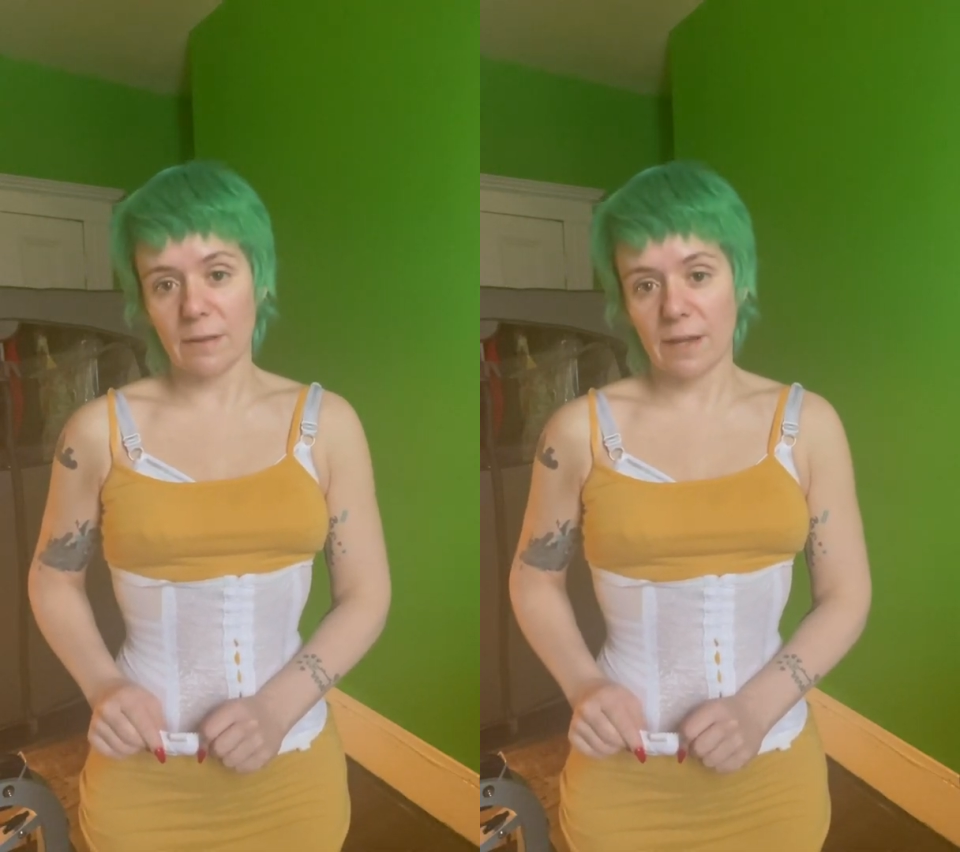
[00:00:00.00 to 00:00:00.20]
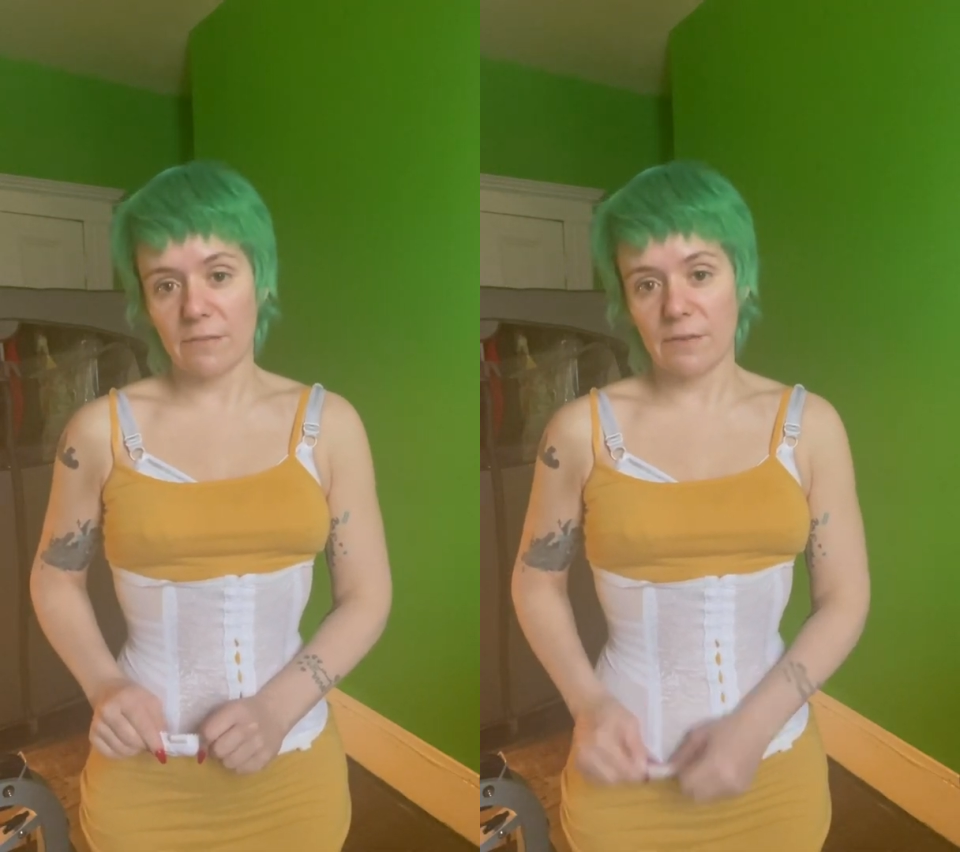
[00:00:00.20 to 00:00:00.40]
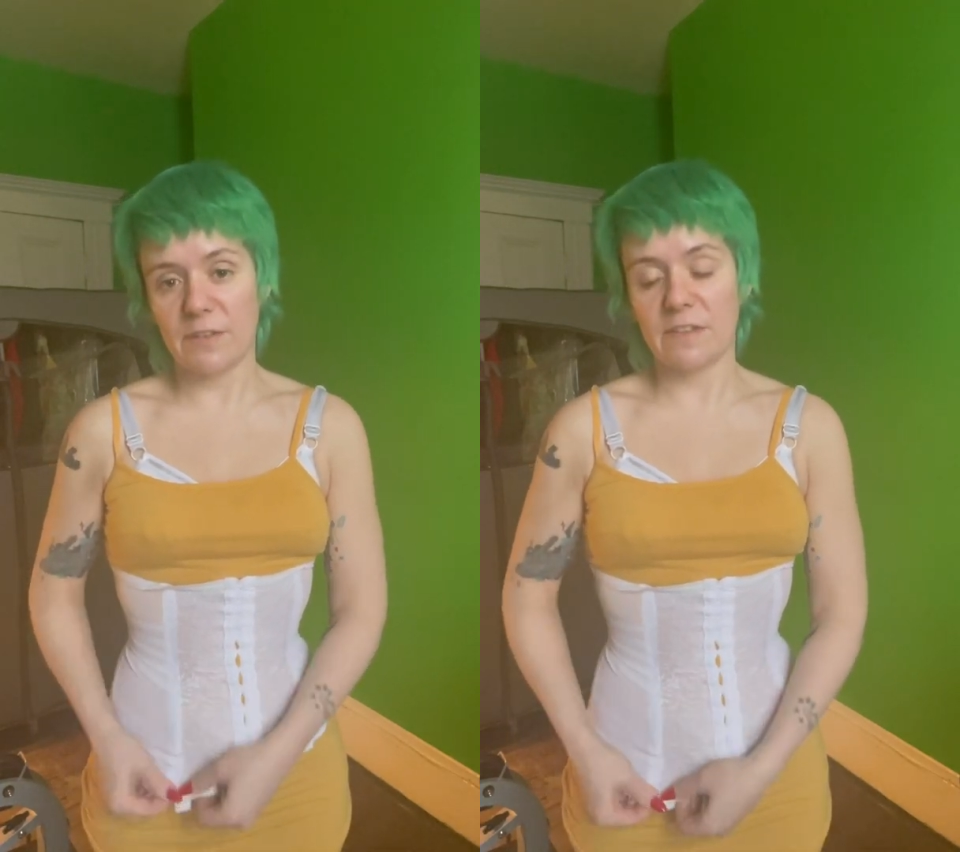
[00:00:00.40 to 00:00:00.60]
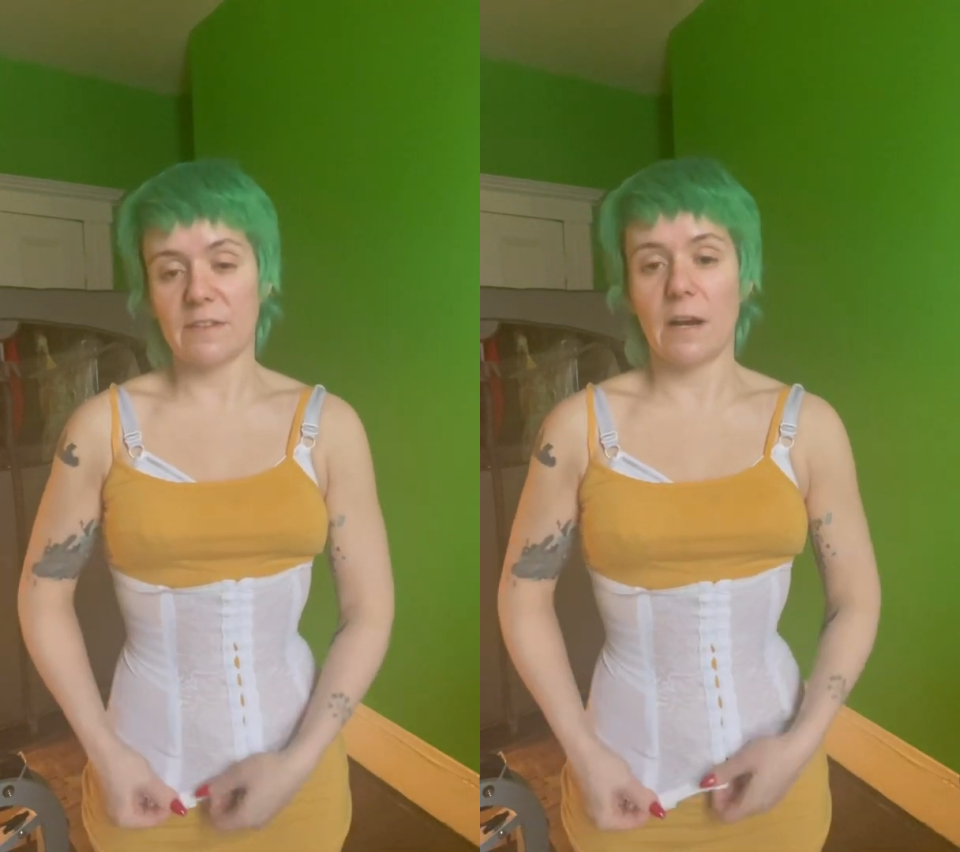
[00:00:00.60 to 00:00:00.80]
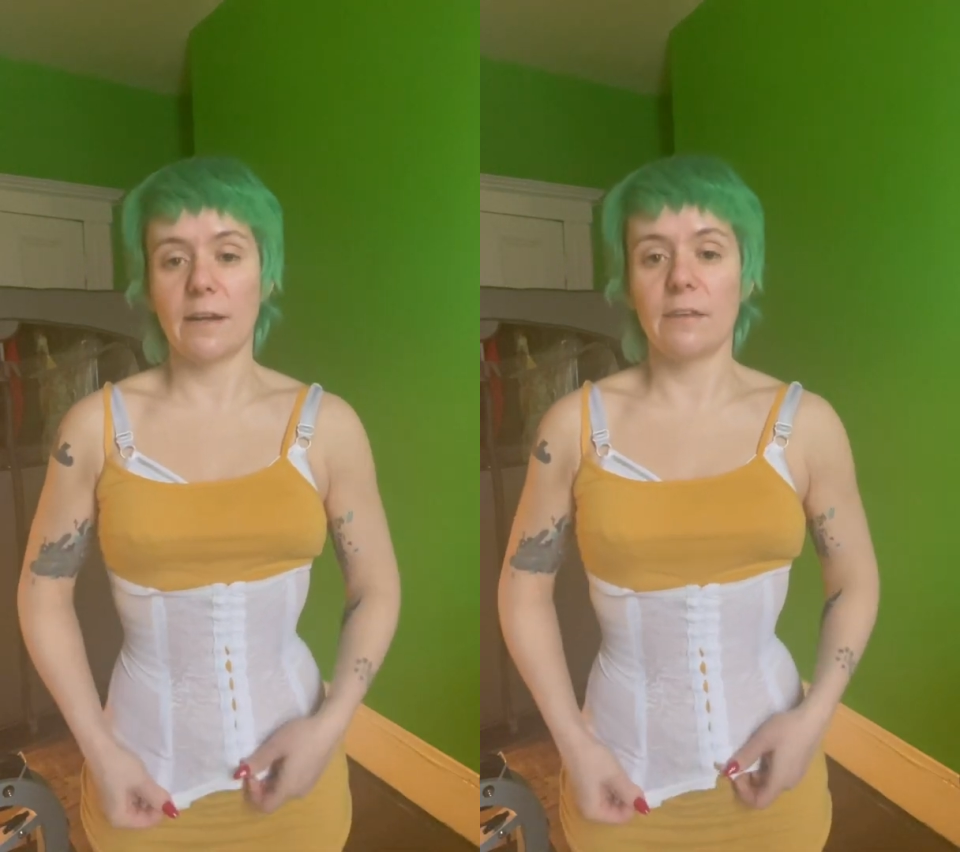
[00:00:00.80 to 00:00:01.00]
like 50
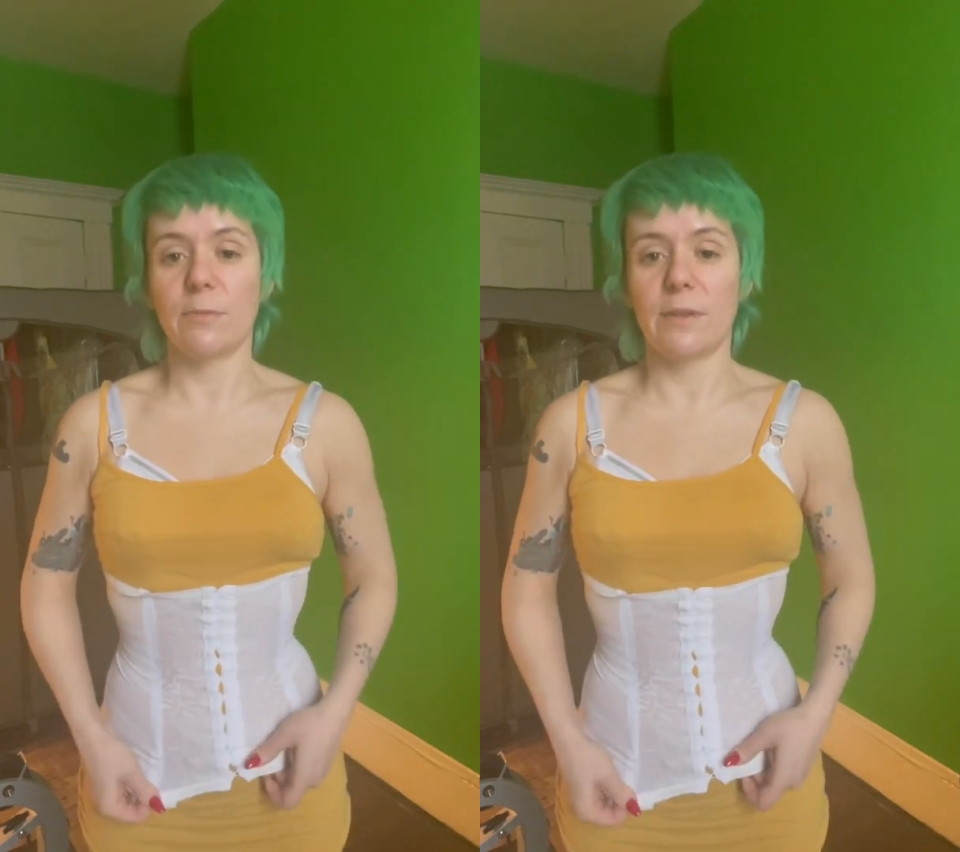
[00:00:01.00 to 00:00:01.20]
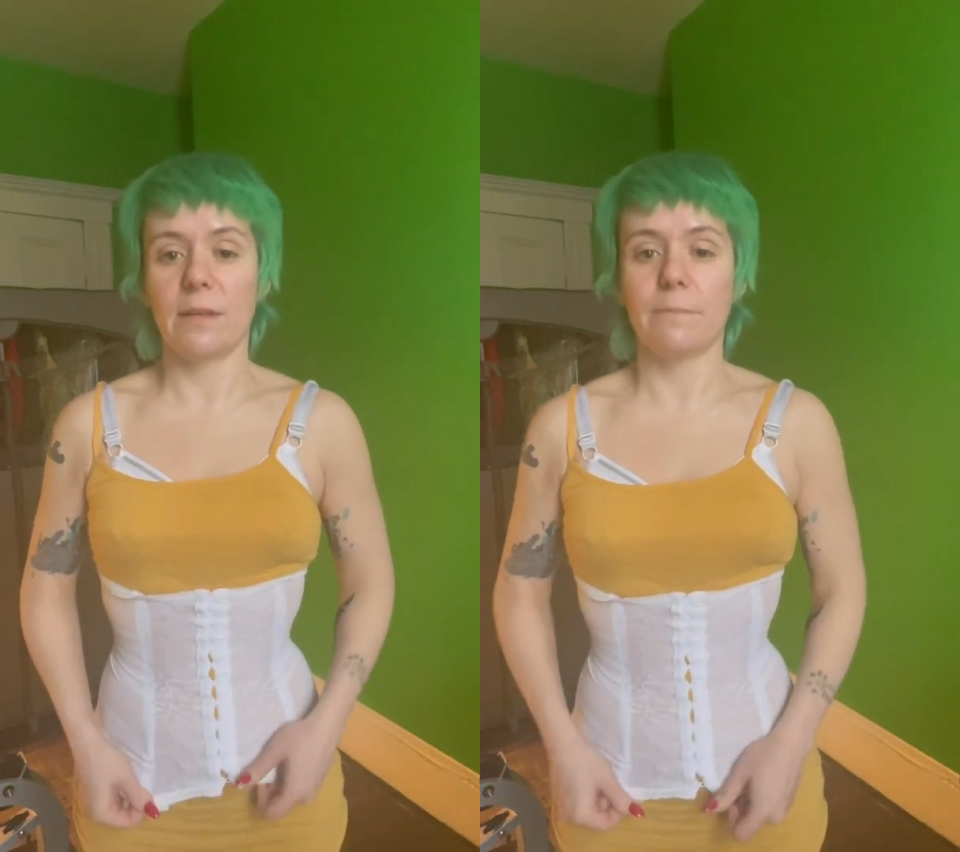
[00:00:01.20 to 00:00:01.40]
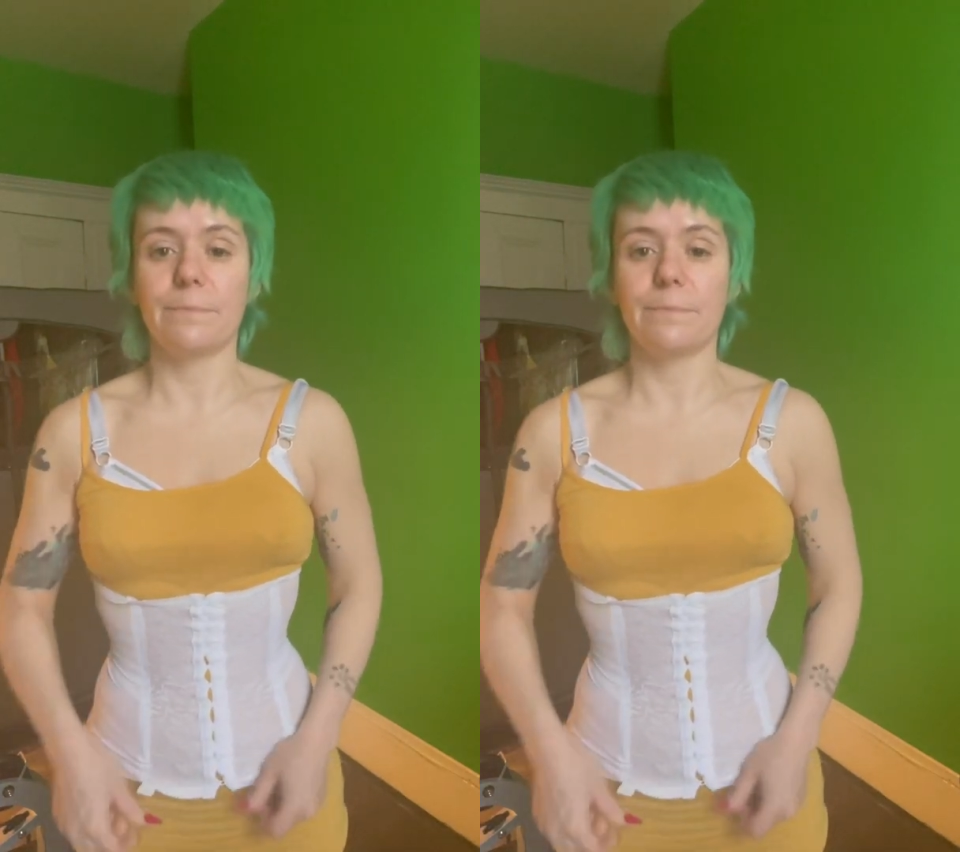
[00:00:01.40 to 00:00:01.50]
stockings with it.